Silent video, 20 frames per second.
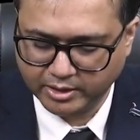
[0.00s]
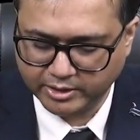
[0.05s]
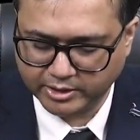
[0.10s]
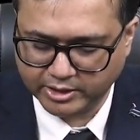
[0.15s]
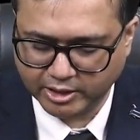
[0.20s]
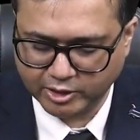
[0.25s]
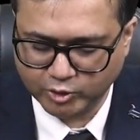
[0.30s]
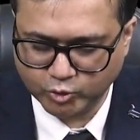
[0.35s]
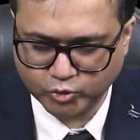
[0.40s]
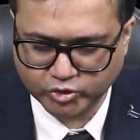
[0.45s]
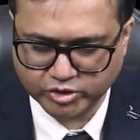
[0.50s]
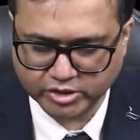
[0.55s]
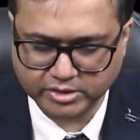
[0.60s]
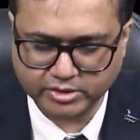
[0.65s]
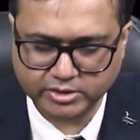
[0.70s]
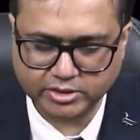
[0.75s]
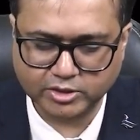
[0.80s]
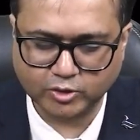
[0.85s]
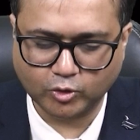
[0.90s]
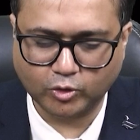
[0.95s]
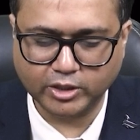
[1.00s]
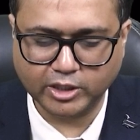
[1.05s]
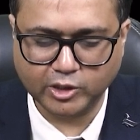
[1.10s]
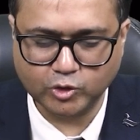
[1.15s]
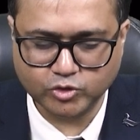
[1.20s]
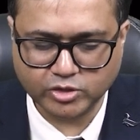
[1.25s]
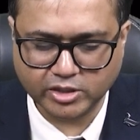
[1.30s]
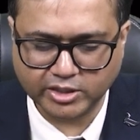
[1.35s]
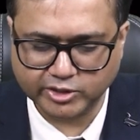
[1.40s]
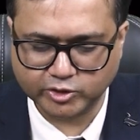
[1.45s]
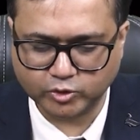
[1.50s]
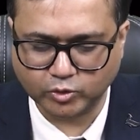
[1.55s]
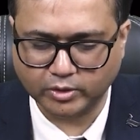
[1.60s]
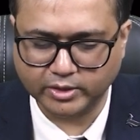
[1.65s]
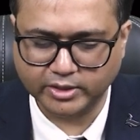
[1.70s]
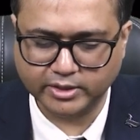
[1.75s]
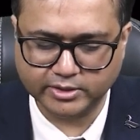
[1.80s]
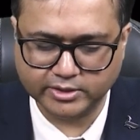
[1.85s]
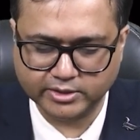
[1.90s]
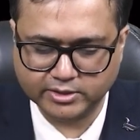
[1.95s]
delusions or delusional
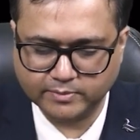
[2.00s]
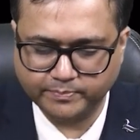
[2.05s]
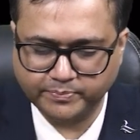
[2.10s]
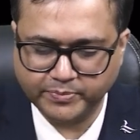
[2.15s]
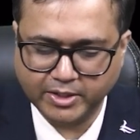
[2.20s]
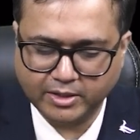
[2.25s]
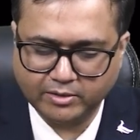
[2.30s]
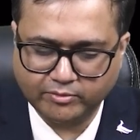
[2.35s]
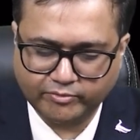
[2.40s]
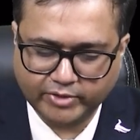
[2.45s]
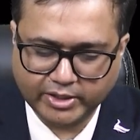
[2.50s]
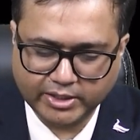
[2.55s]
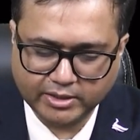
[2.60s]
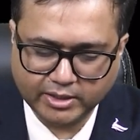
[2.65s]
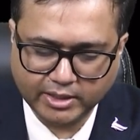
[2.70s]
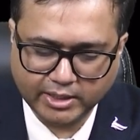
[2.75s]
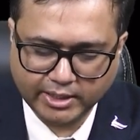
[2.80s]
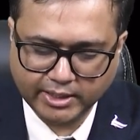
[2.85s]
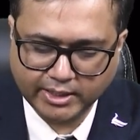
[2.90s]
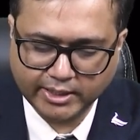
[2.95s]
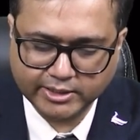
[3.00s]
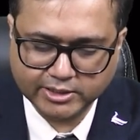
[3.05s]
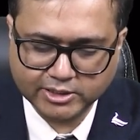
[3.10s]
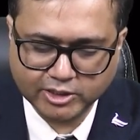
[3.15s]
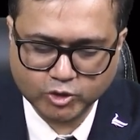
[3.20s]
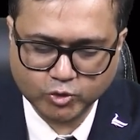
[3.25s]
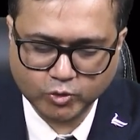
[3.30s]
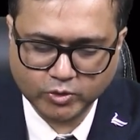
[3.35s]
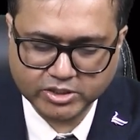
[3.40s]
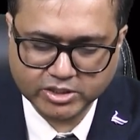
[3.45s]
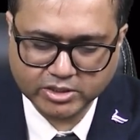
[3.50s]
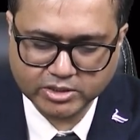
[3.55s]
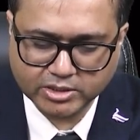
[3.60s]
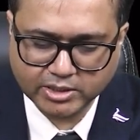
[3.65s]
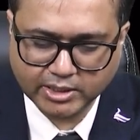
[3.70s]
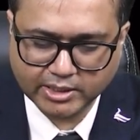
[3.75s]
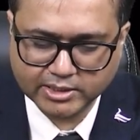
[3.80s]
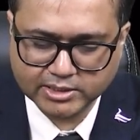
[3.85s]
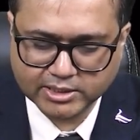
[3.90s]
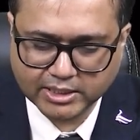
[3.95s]
disorders when in situations
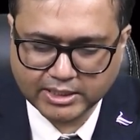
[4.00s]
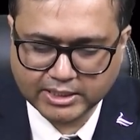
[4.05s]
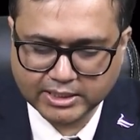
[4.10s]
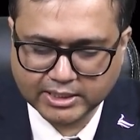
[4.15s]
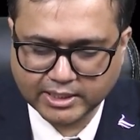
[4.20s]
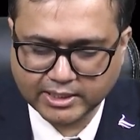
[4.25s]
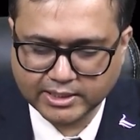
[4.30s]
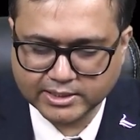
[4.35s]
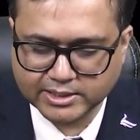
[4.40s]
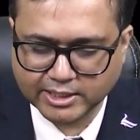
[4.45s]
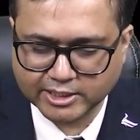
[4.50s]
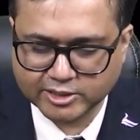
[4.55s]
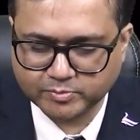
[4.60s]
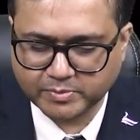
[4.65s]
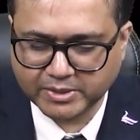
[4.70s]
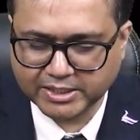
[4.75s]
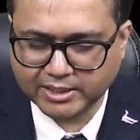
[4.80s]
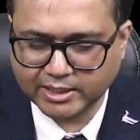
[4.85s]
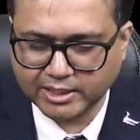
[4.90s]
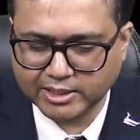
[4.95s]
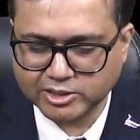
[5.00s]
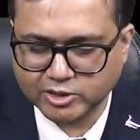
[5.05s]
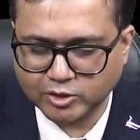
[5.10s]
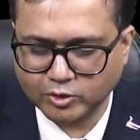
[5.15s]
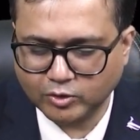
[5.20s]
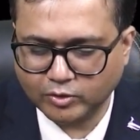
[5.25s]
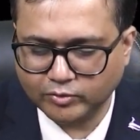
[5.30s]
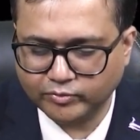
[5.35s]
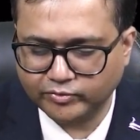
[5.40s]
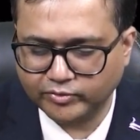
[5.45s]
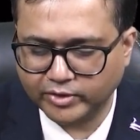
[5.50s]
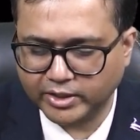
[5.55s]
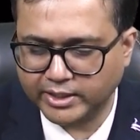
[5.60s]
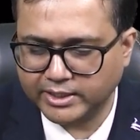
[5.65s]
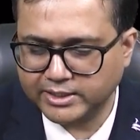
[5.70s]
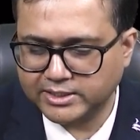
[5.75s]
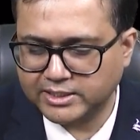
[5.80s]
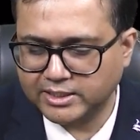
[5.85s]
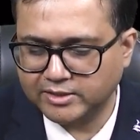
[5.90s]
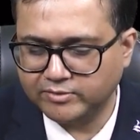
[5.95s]
there is increased expectation of
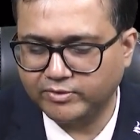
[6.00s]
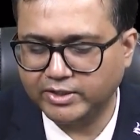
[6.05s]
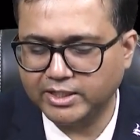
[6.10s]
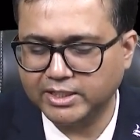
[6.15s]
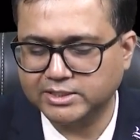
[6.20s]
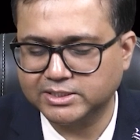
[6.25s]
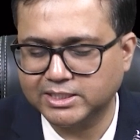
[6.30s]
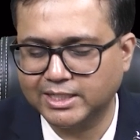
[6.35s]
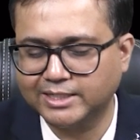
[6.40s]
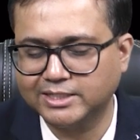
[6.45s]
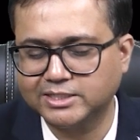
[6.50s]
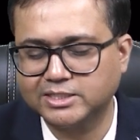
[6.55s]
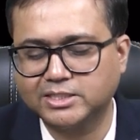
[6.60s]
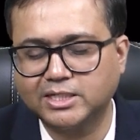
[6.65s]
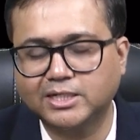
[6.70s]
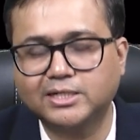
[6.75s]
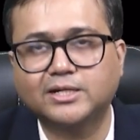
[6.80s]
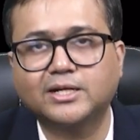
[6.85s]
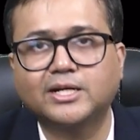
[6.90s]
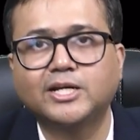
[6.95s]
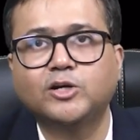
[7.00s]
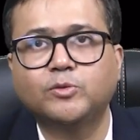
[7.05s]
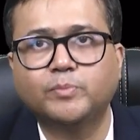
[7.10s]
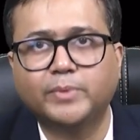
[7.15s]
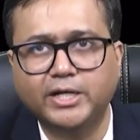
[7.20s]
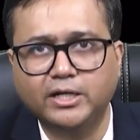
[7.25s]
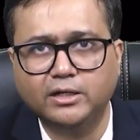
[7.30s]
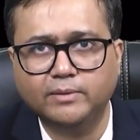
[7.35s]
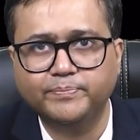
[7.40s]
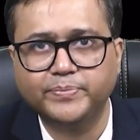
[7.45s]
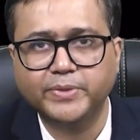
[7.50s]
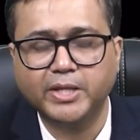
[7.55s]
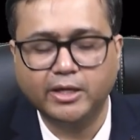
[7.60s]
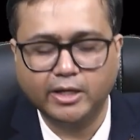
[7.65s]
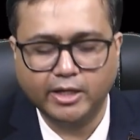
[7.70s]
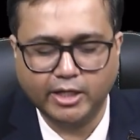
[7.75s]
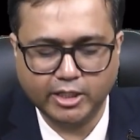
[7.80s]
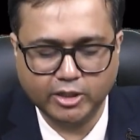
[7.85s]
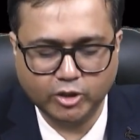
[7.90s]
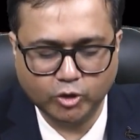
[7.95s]
receiving sadistic treatment.
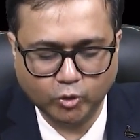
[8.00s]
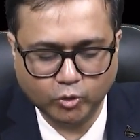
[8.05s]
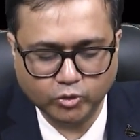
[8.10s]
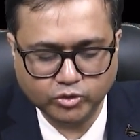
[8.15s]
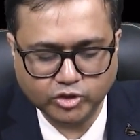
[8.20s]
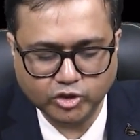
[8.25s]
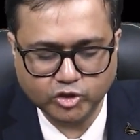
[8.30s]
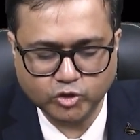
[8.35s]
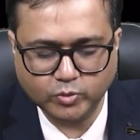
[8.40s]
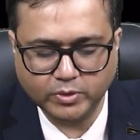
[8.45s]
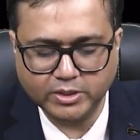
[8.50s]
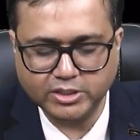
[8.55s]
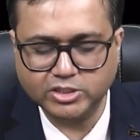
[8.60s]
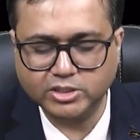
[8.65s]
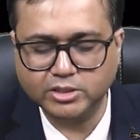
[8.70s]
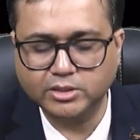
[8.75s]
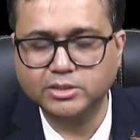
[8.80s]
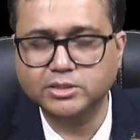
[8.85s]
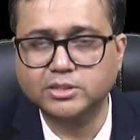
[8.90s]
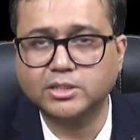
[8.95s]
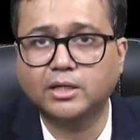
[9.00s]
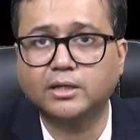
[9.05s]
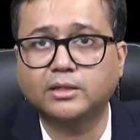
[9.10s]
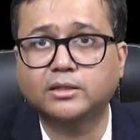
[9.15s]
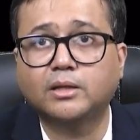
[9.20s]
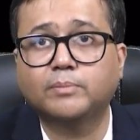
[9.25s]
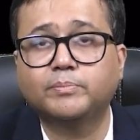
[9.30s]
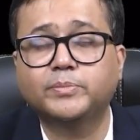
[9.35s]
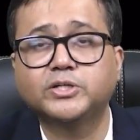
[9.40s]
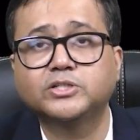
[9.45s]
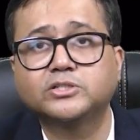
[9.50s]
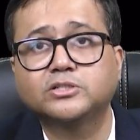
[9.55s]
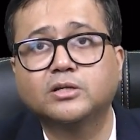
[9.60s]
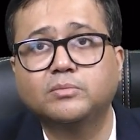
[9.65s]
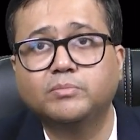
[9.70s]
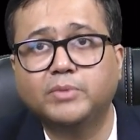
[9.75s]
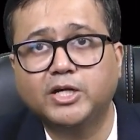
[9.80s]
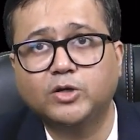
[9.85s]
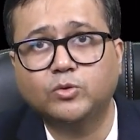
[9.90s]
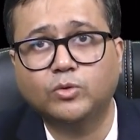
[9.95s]
In those situations, the person
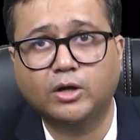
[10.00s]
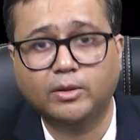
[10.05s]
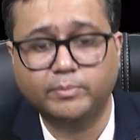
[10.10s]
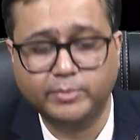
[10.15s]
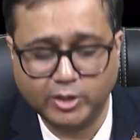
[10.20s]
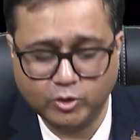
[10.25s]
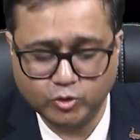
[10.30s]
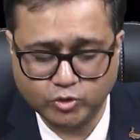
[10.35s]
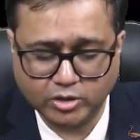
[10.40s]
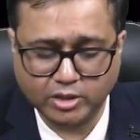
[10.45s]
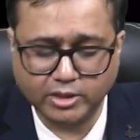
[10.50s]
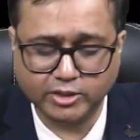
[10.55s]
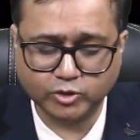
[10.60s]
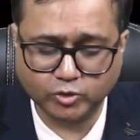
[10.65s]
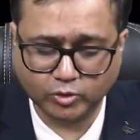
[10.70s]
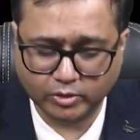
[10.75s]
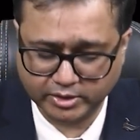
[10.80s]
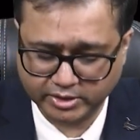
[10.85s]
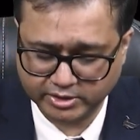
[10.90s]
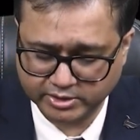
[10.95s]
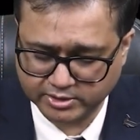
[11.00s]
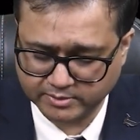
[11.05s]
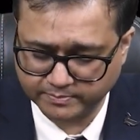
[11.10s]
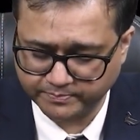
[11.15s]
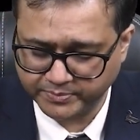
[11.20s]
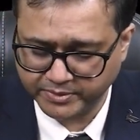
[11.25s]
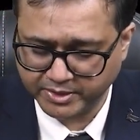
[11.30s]
may develop delusional disorders.